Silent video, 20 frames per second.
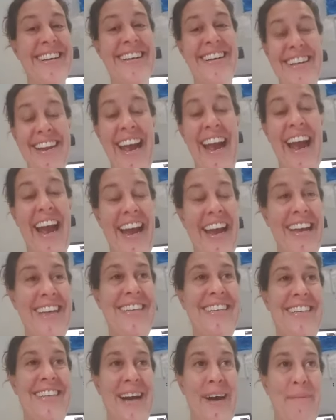And
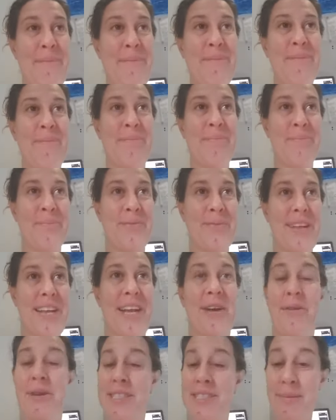it
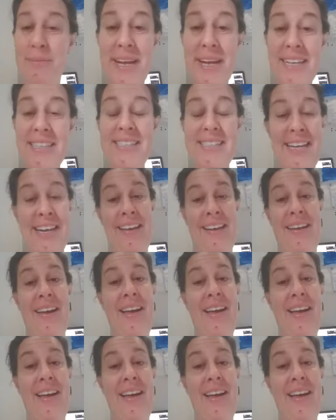was amazing.